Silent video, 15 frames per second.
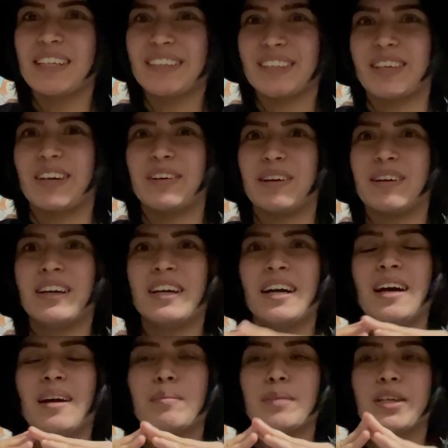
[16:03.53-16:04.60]
So
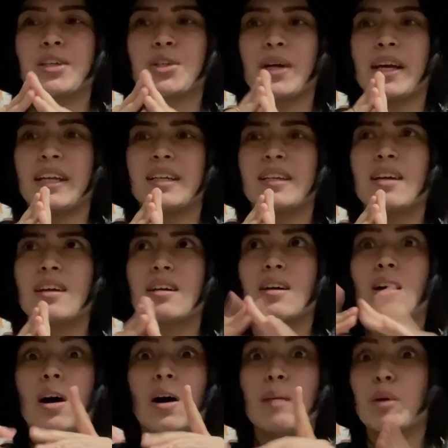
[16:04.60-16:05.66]
I'm going to trade.
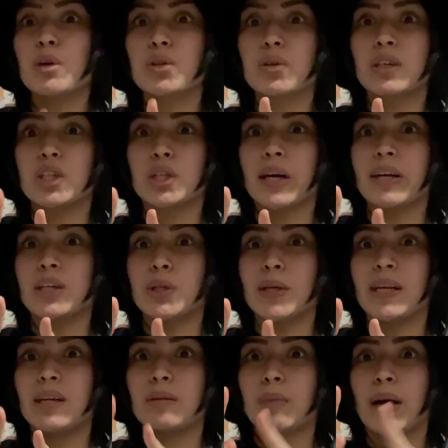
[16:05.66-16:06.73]
I'm also going to try to
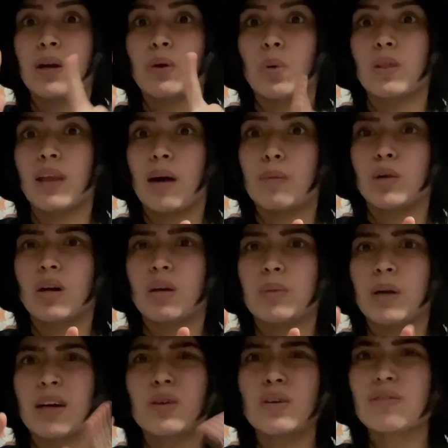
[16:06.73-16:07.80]
trade in my old laptop.
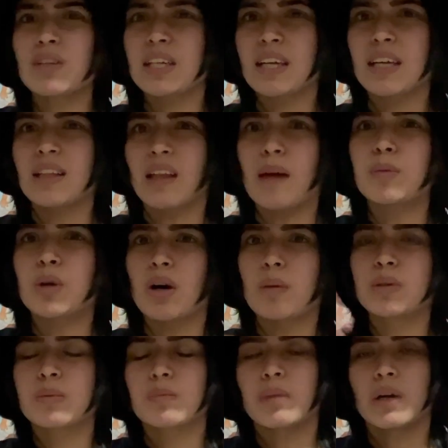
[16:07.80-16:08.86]
I don't know if they take
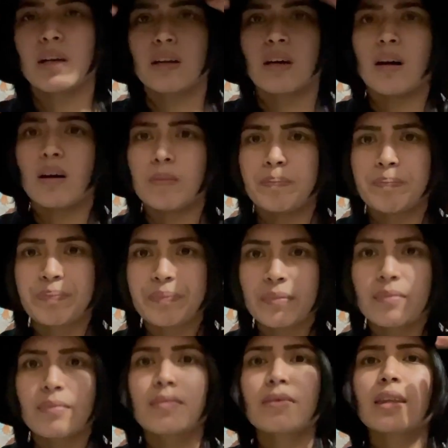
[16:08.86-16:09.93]
laptops, but
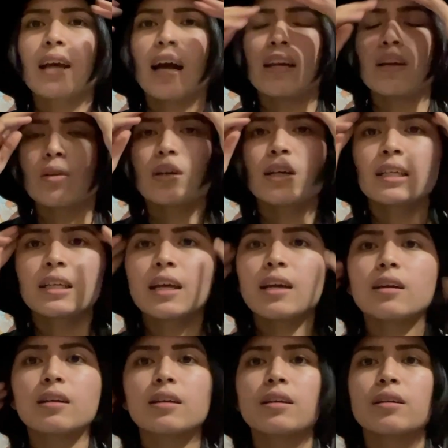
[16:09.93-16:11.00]
I know they
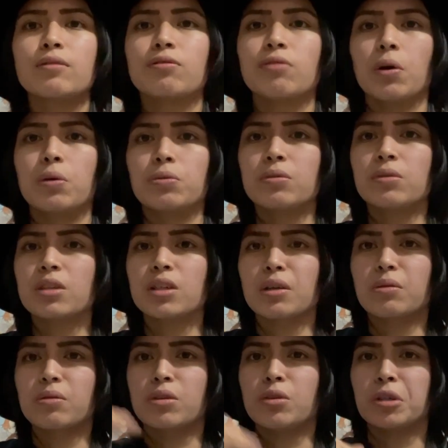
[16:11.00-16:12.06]
take phones, like
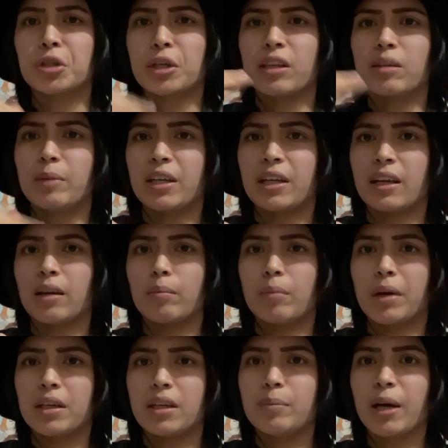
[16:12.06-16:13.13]
you can trade them in and get
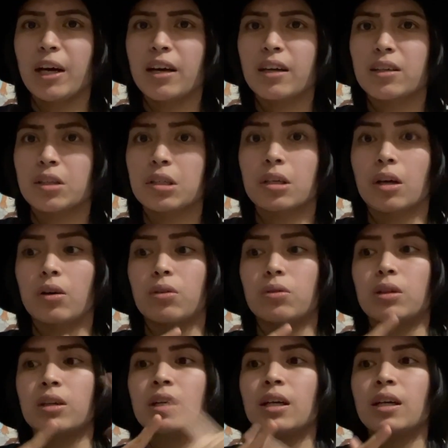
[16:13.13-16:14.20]
money back, so
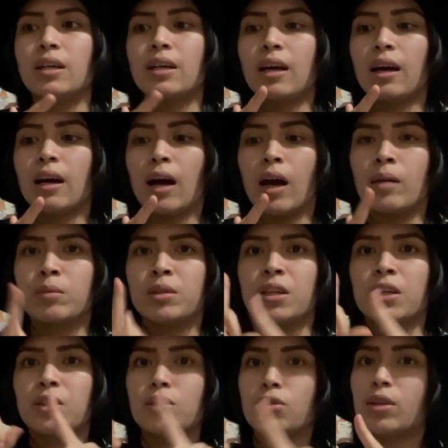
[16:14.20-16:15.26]
I'm
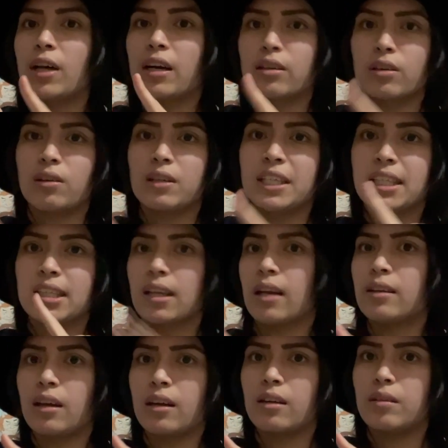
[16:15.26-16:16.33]
gonna do that on
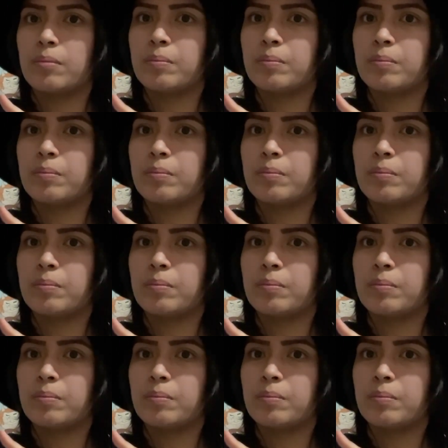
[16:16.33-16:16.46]
Sunday.